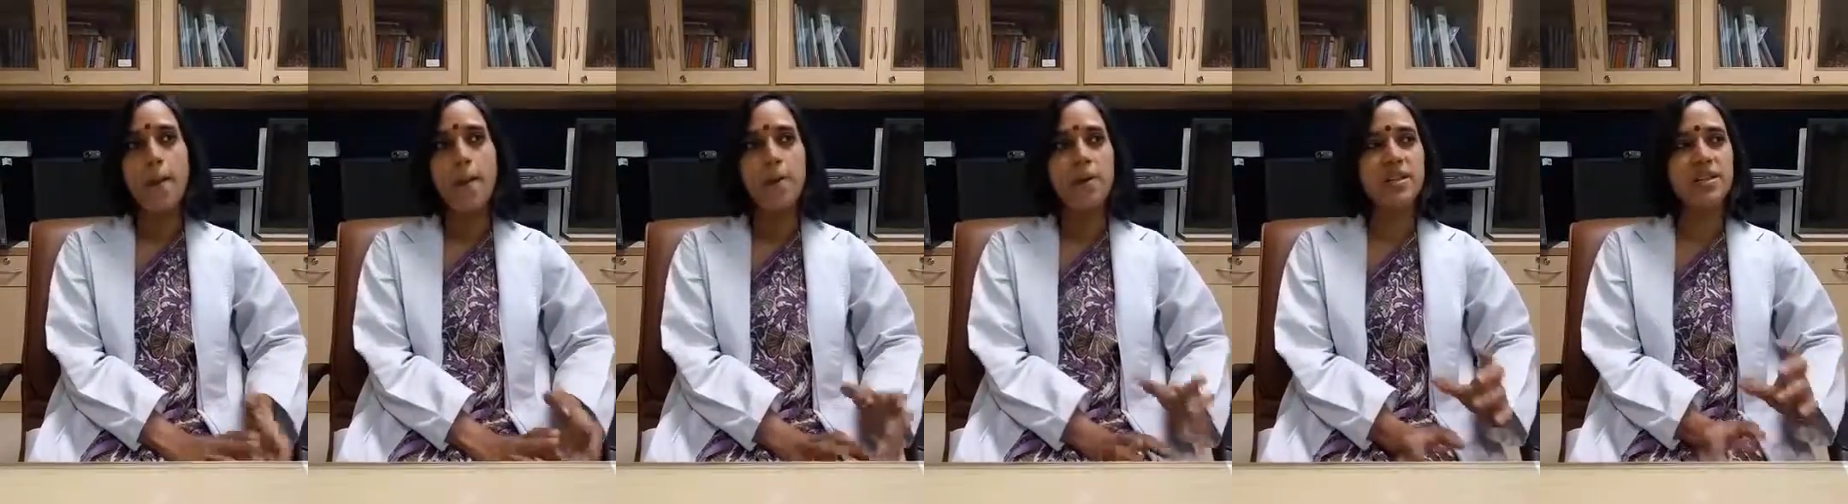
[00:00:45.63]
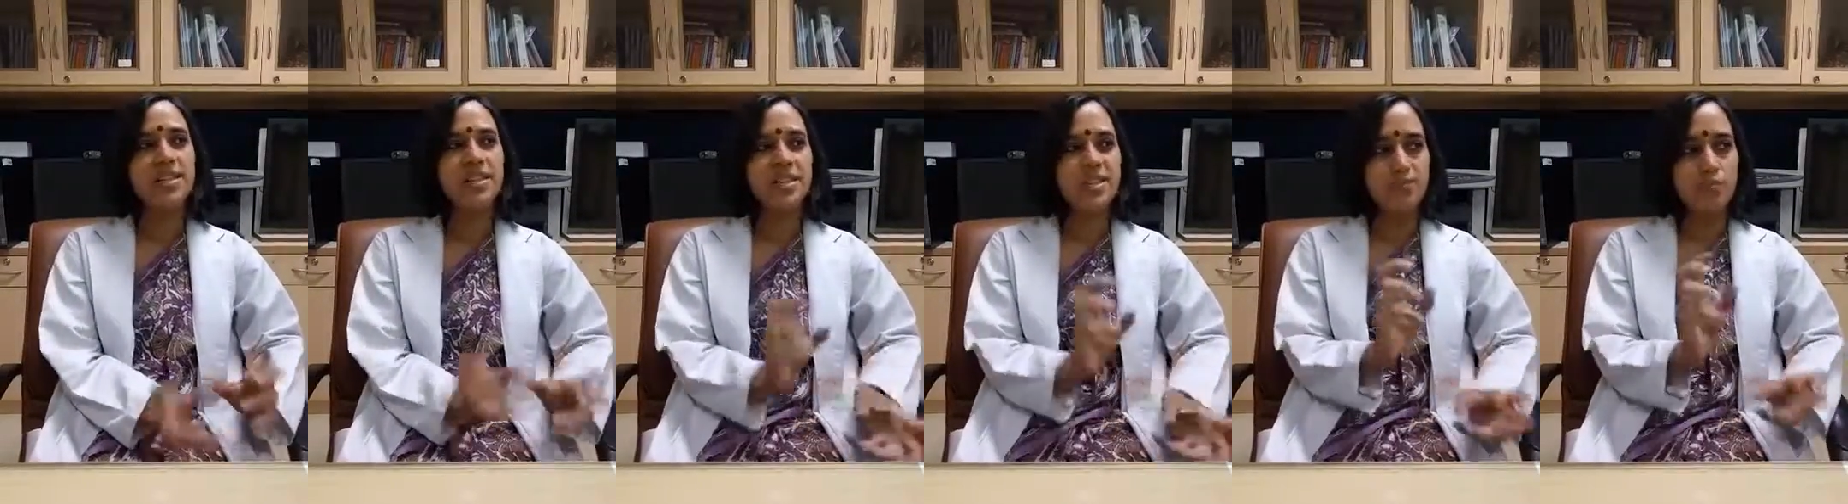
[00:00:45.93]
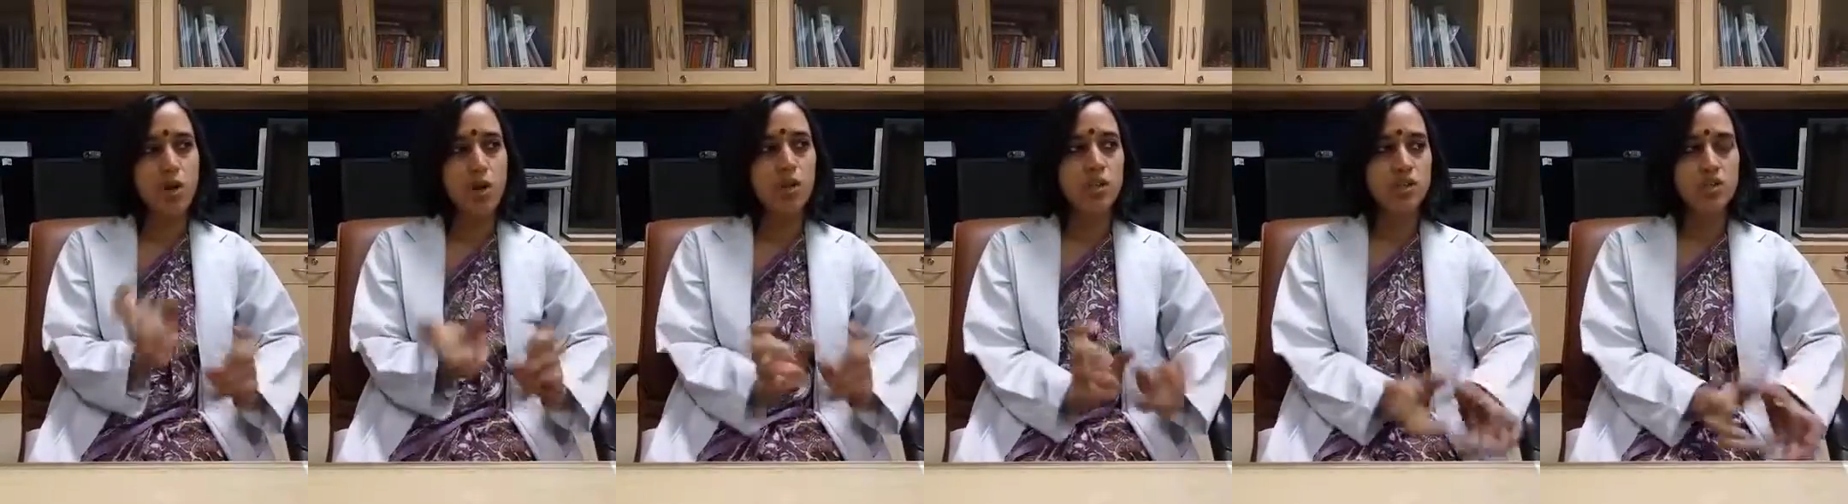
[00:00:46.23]
but these
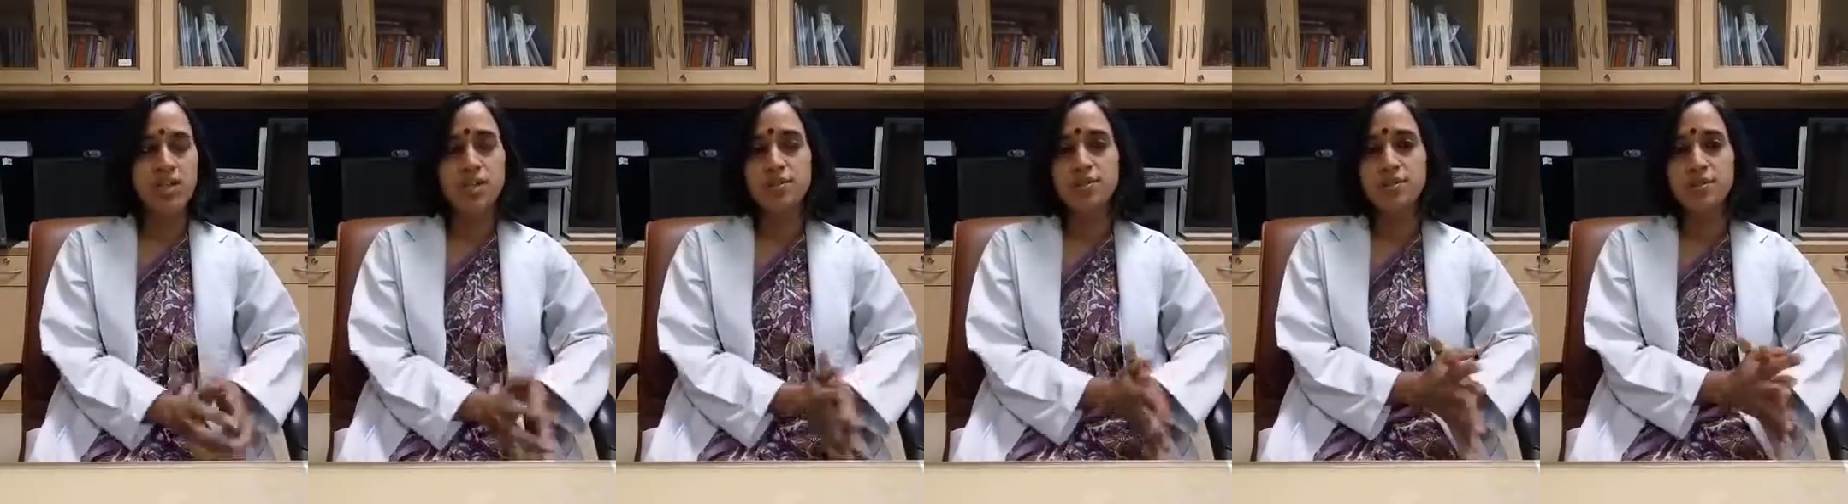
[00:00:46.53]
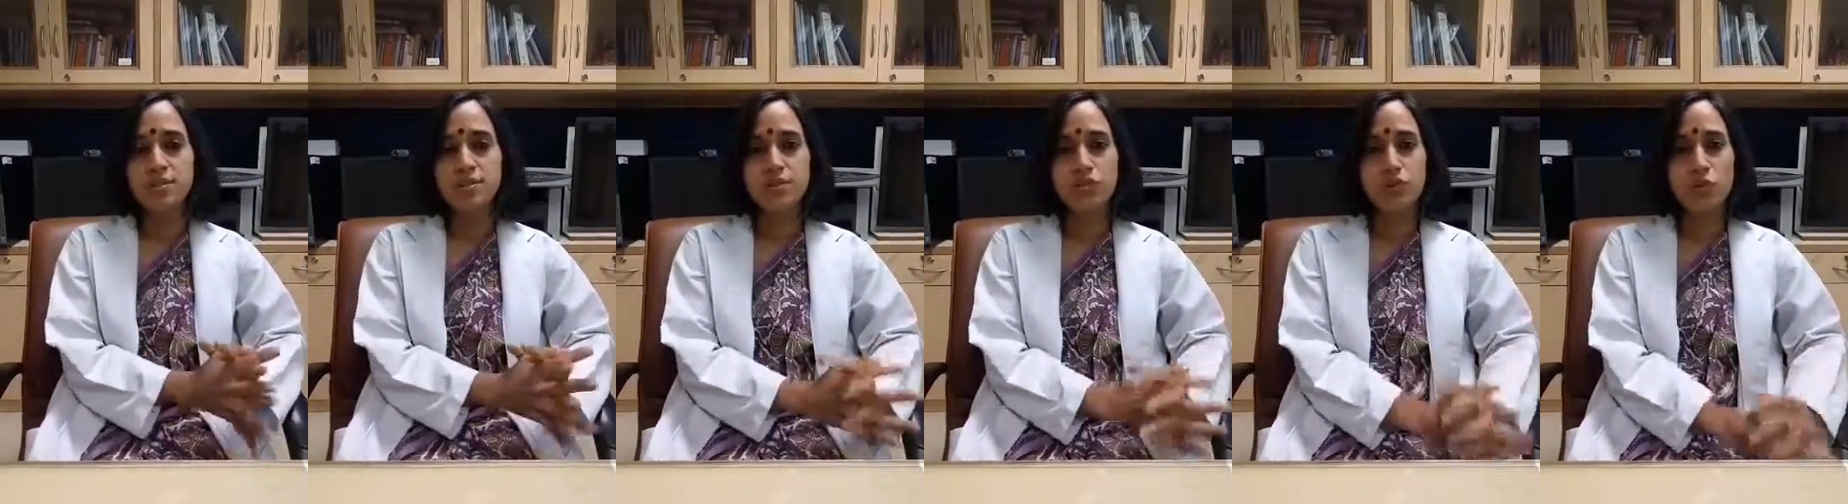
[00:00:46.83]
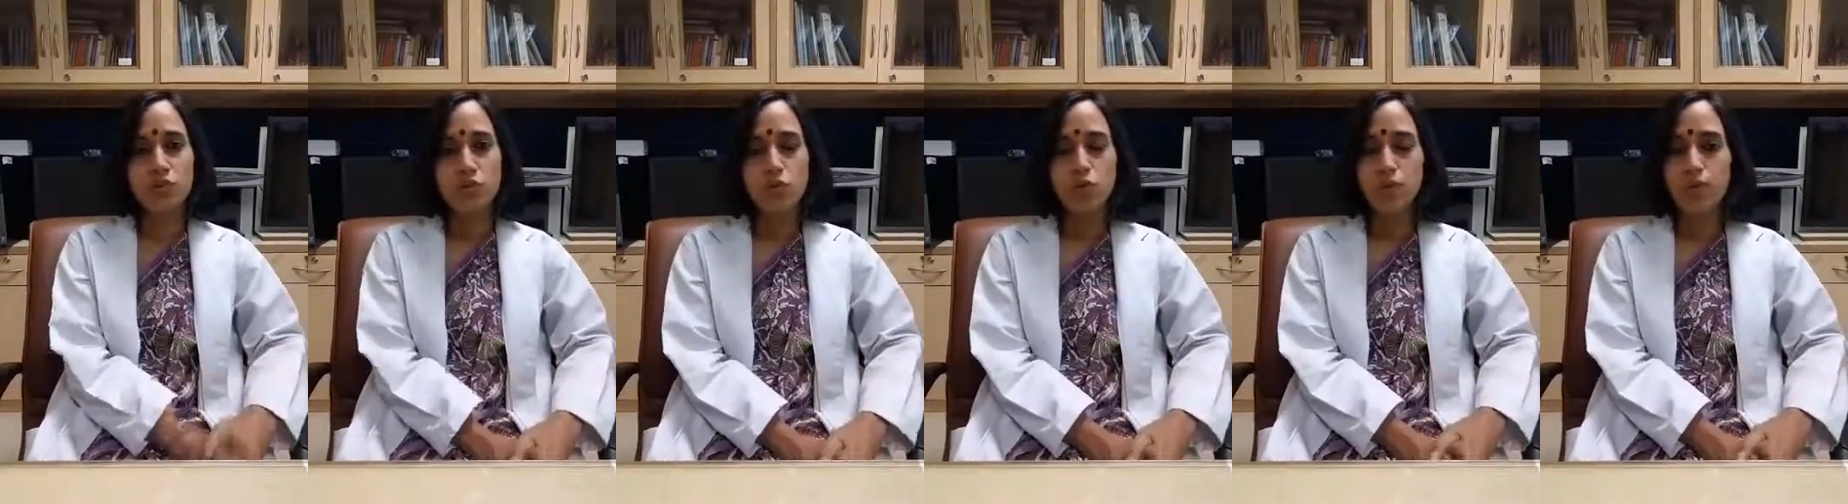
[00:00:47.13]
small changes in your
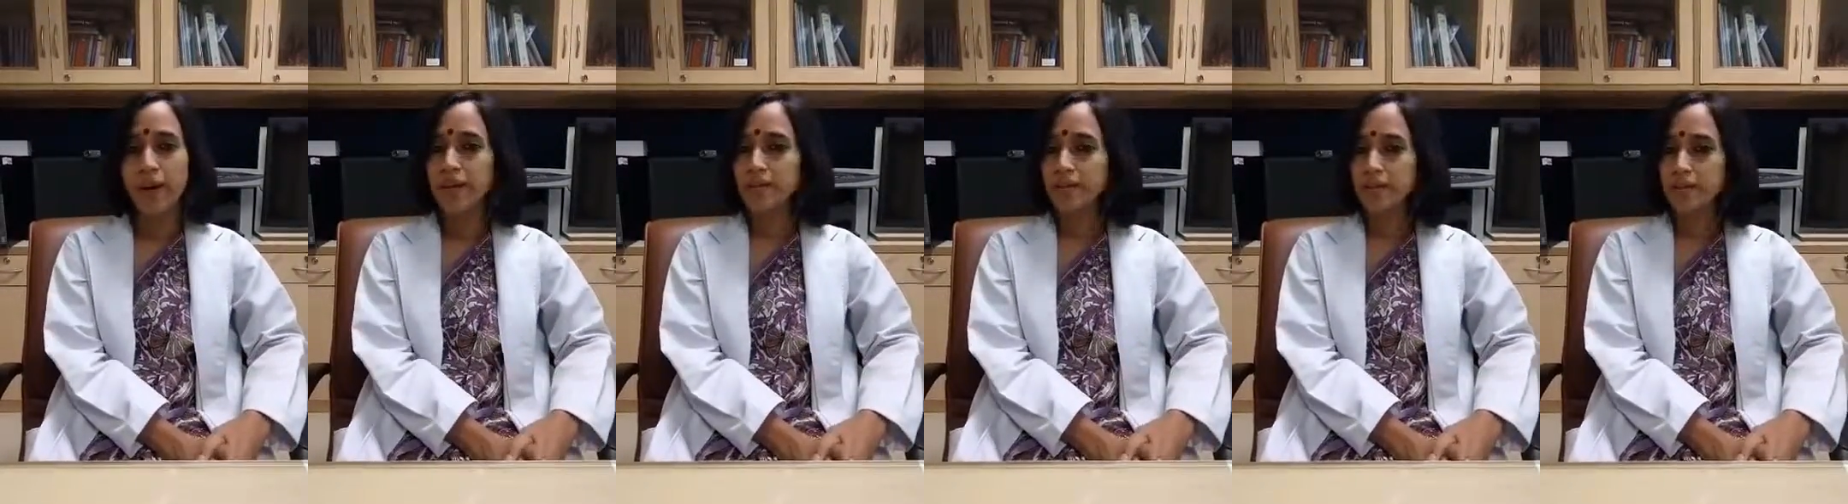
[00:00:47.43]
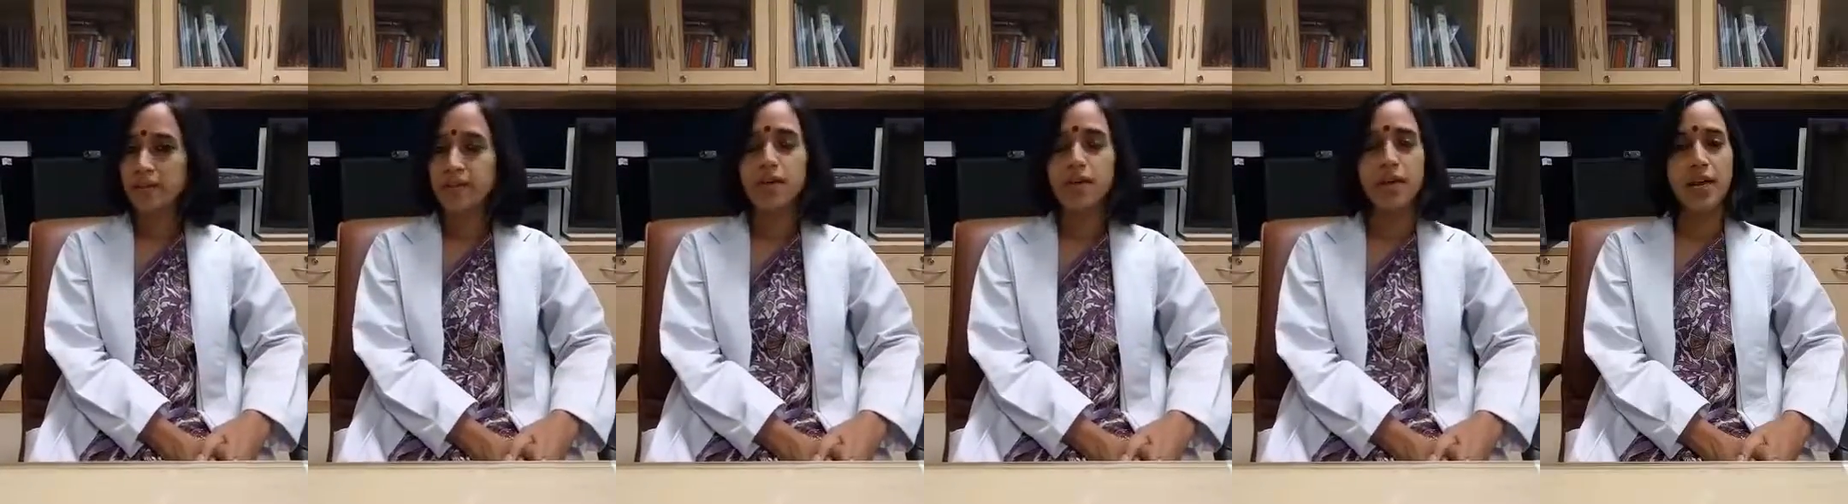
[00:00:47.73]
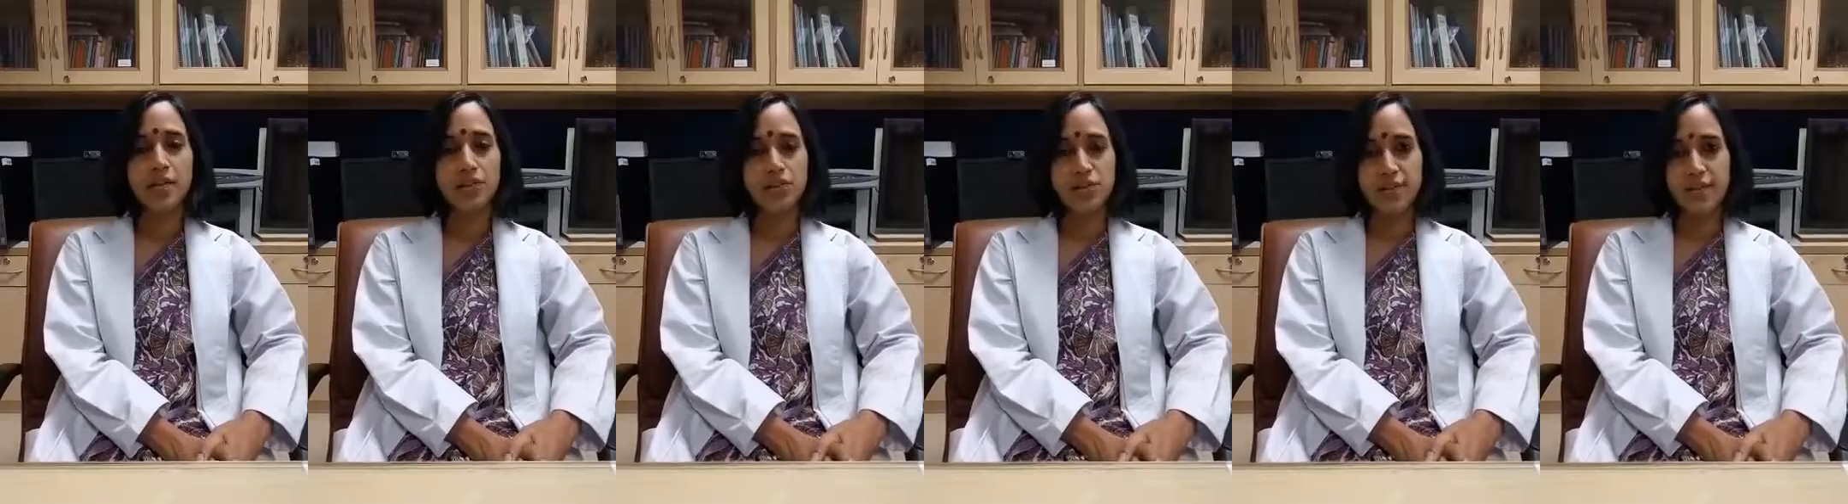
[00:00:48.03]
food pattern can
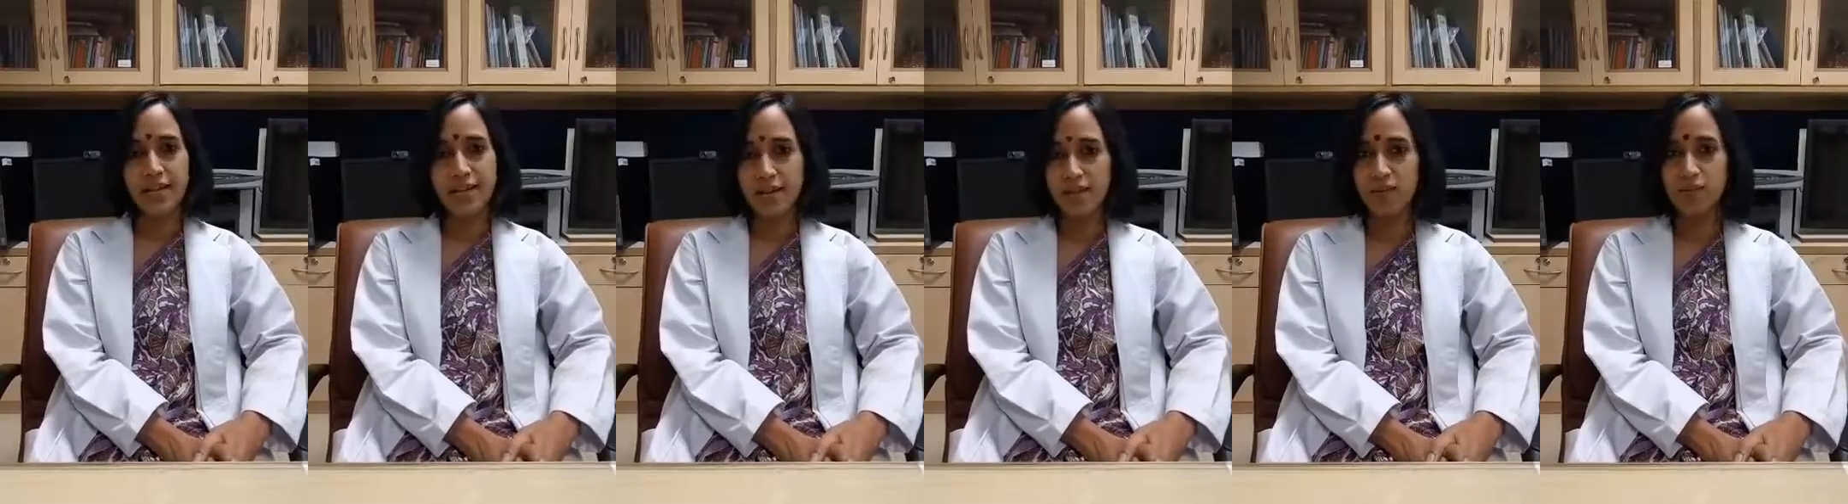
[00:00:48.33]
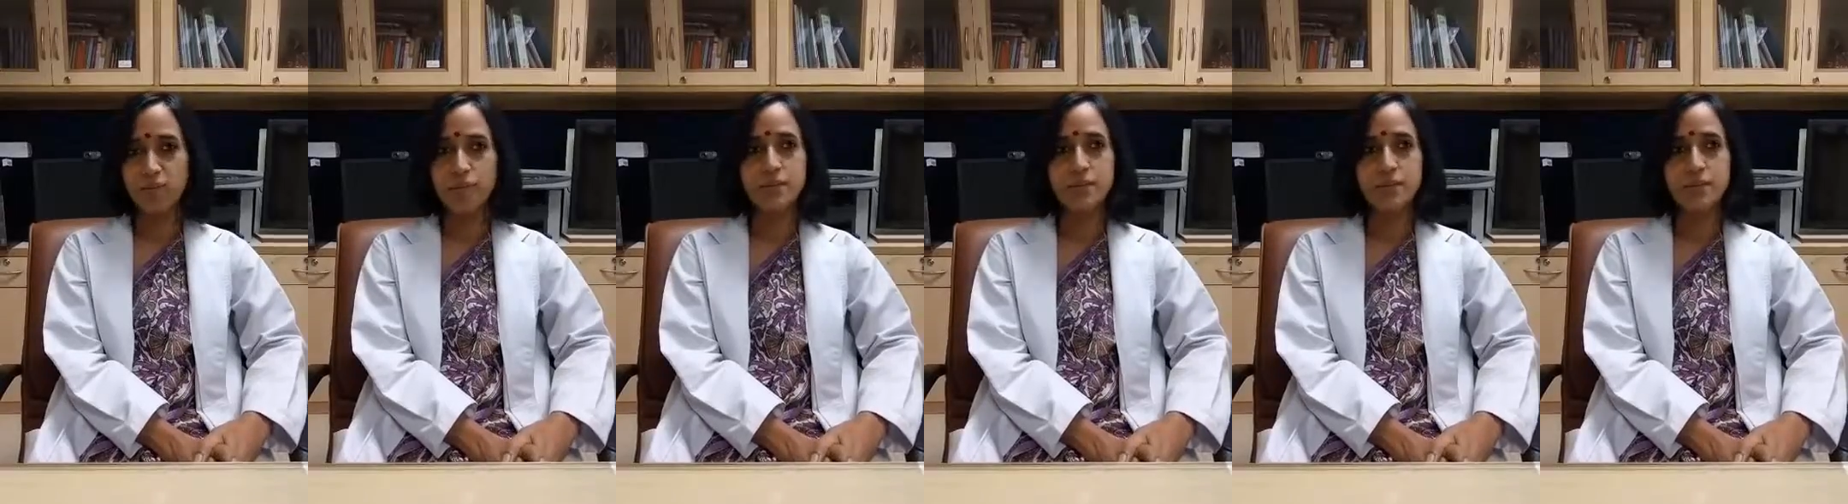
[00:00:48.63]
actually help.